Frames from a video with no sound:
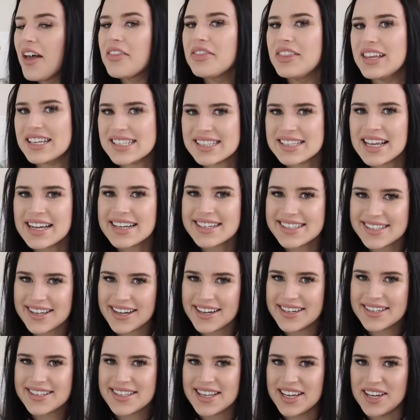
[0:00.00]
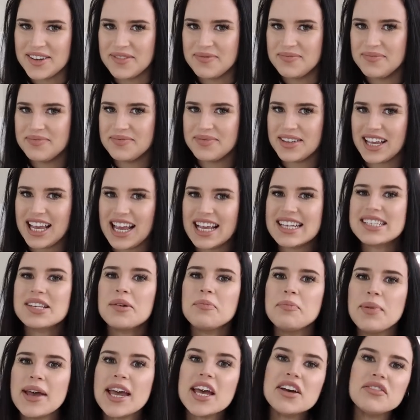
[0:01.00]
This next item is a
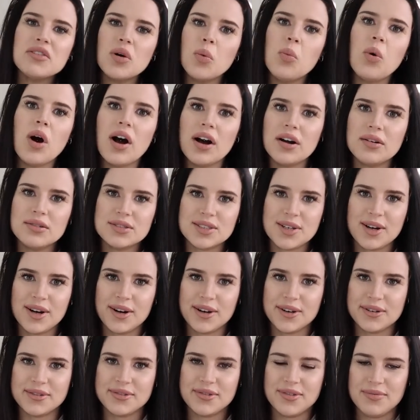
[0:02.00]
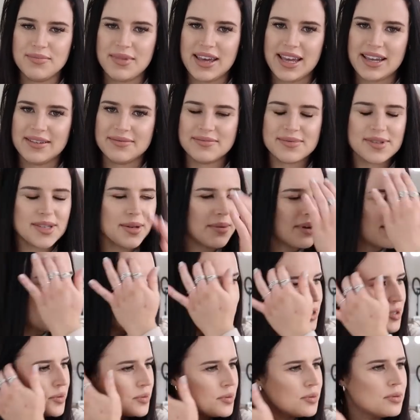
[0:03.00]
bit of a wild card for me. So
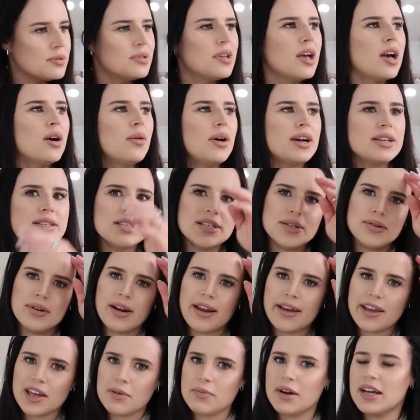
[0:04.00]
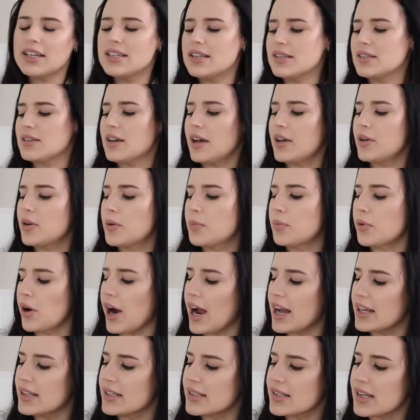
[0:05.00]
as you all know, I do like my designer
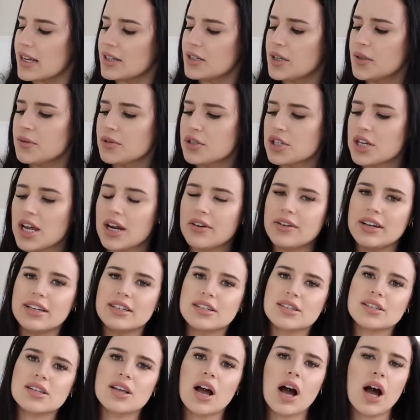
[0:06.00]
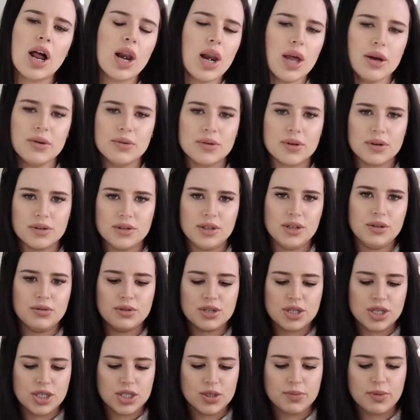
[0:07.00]
brands. I don't share it a load on
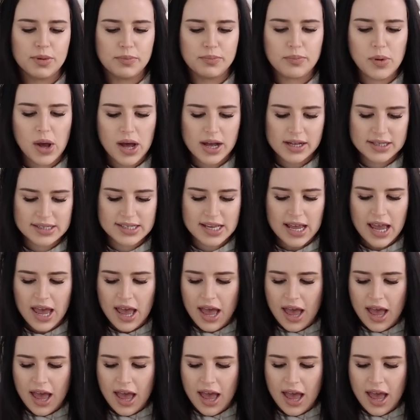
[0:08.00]
YouTube, but